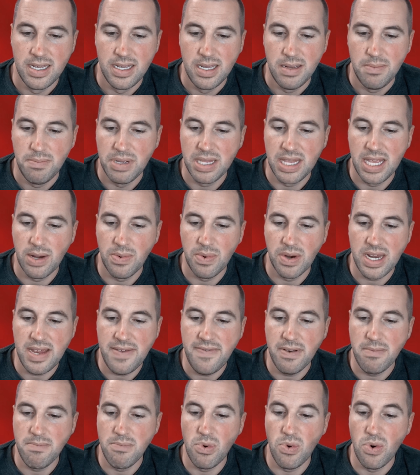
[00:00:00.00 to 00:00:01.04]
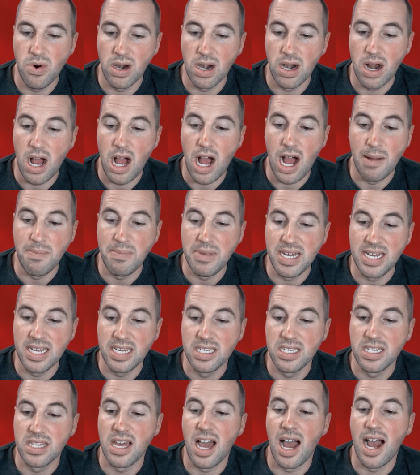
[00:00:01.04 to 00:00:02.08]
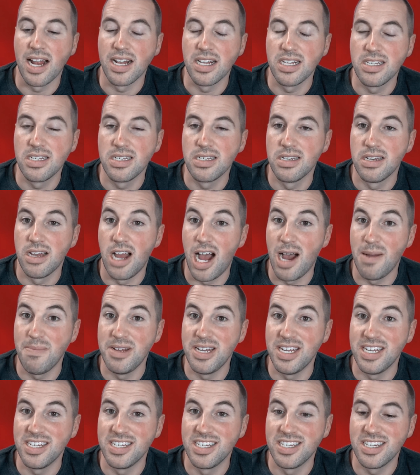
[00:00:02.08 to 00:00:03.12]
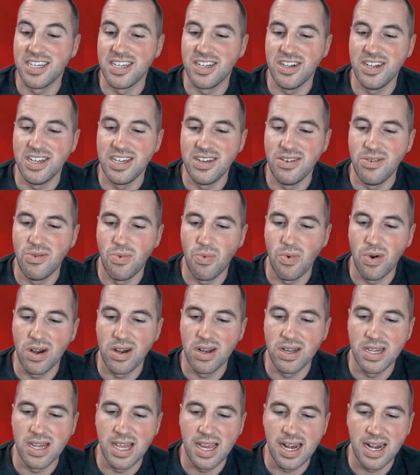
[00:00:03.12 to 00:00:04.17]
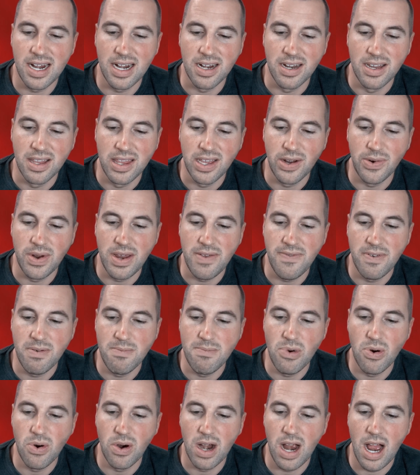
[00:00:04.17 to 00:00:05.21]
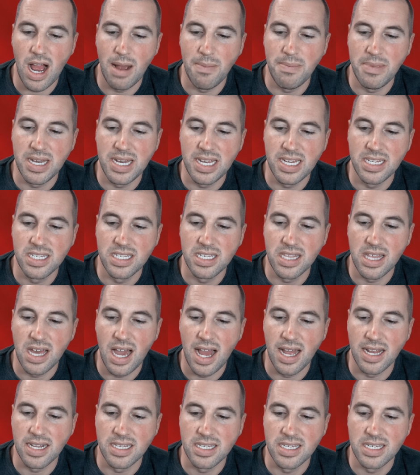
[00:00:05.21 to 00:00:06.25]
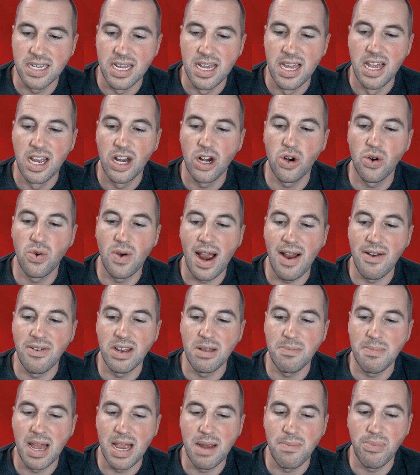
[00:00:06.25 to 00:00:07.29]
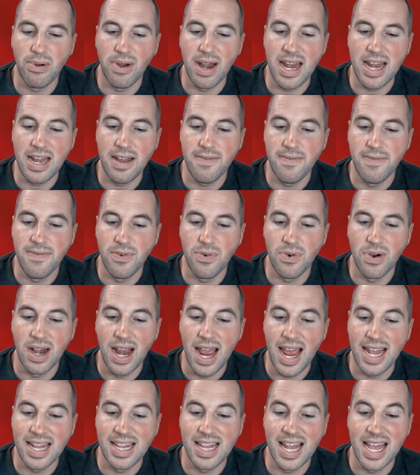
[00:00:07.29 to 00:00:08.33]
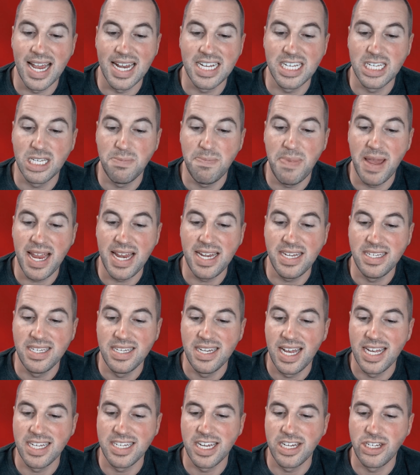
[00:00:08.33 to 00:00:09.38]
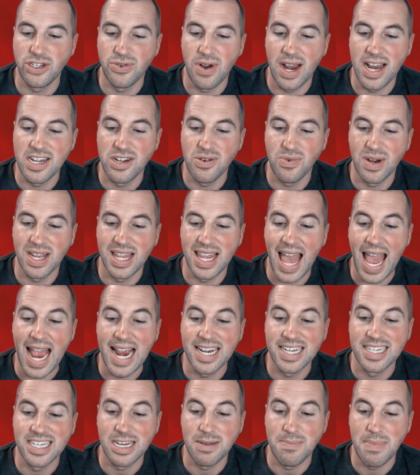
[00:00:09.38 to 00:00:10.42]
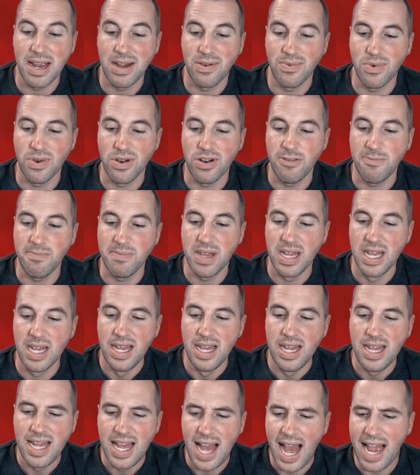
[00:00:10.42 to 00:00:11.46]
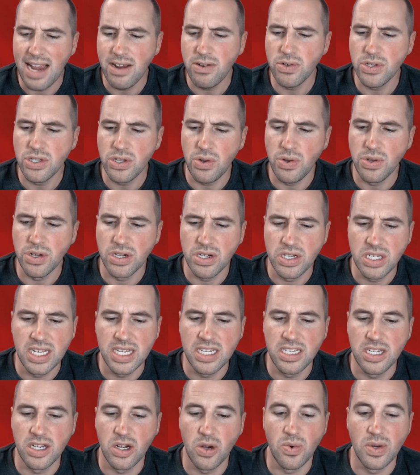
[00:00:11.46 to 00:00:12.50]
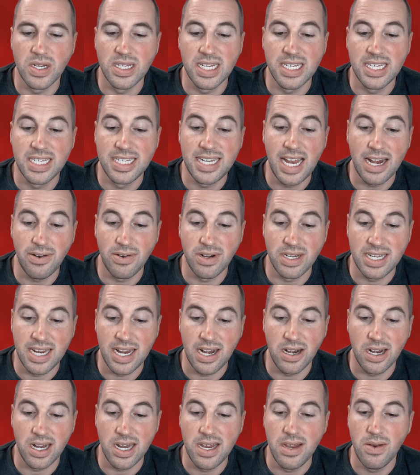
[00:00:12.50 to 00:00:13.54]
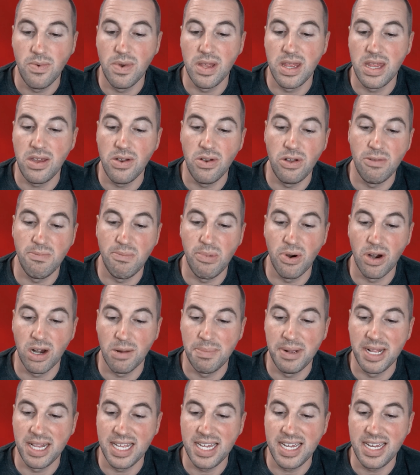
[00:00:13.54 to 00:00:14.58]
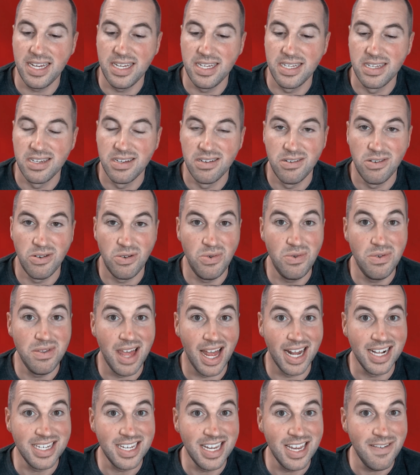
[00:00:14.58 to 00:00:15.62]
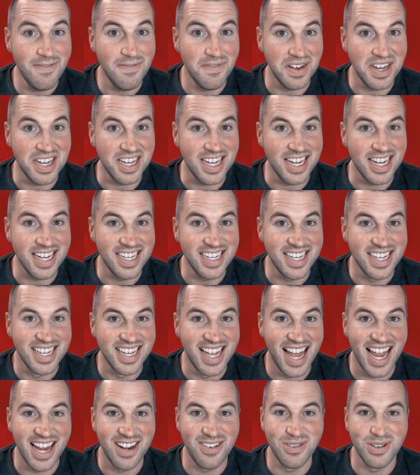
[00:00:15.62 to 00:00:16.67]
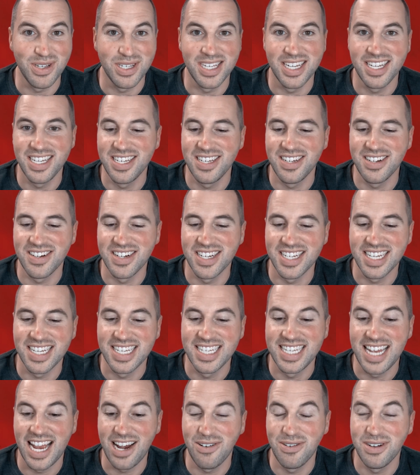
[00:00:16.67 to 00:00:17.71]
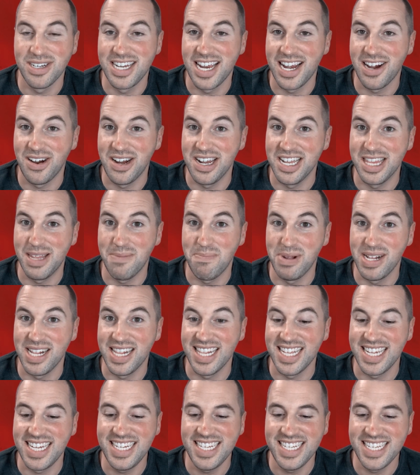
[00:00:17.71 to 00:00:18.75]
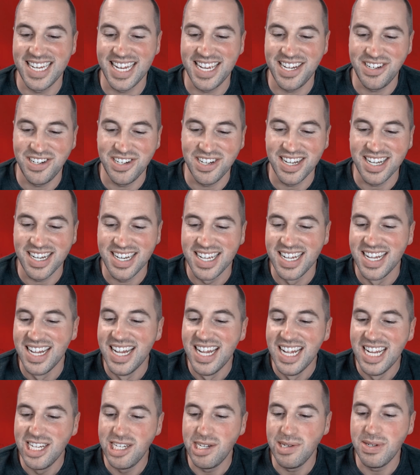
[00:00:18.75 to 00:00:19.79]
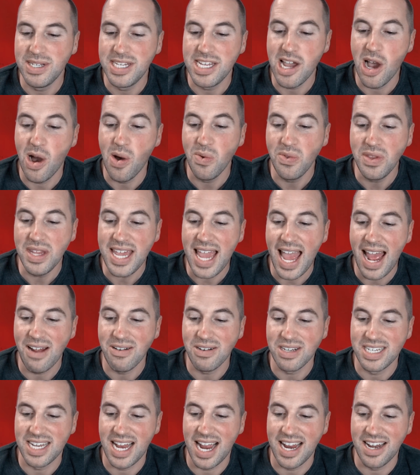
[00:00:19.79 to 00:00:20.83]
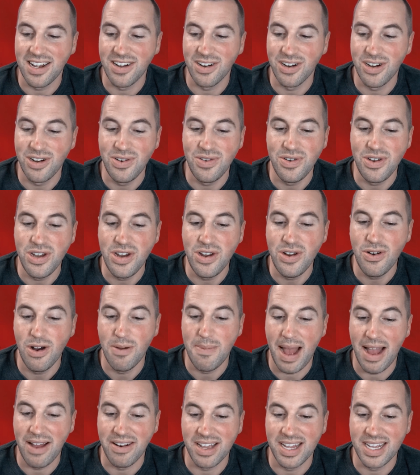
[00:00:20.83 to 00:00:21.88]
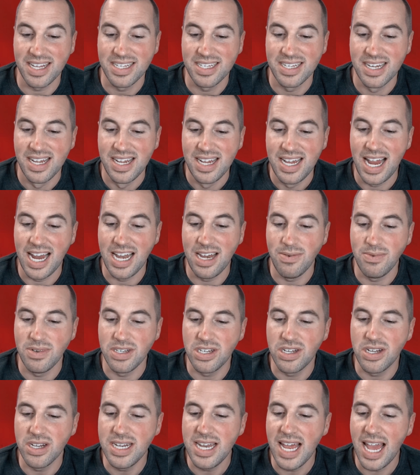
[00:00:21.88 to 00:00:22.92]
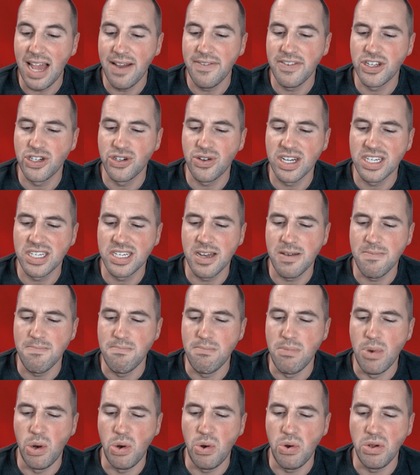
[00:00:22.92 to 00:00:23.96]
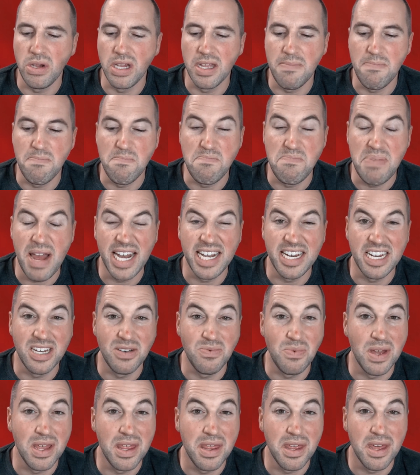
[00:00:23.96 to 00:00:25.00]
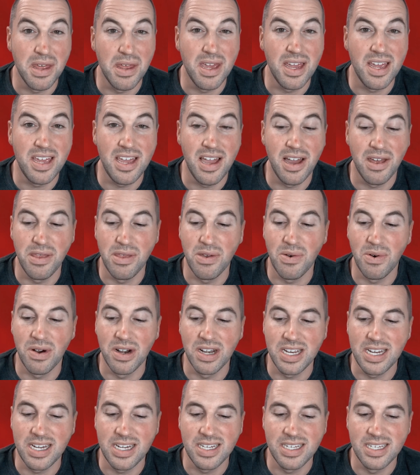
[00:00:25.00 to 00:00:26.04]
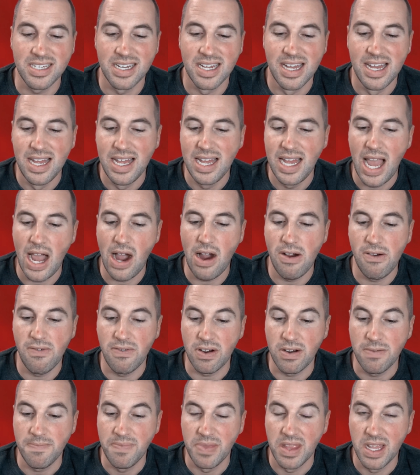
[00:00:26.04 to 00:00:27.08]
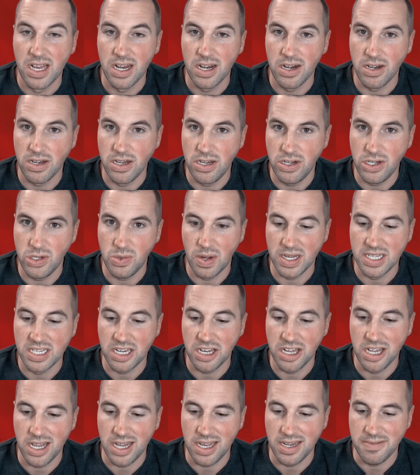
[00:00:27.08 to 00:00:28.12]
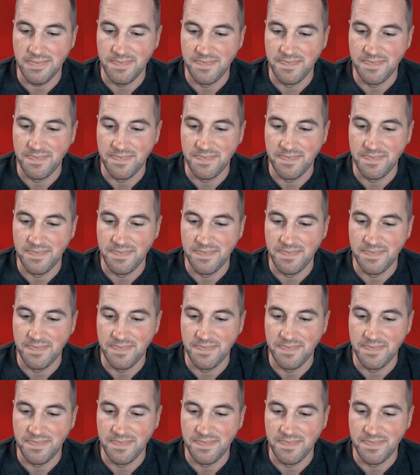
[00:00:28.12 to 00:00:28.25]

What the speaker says: But there were even more ominous thoughts. Ominous, good word there. There were even more ominous thoughts crowding my brain for headline space as I tried to relax in my room. Eigel's older sister was a secretary with the Aalborg police. Ooh, that's convenient. Eigel's sister is a secretary at the police station. She was the only outsider who knew about us, and it was good to have a trusted mole embedded with the authorities. However, her news wasn't good.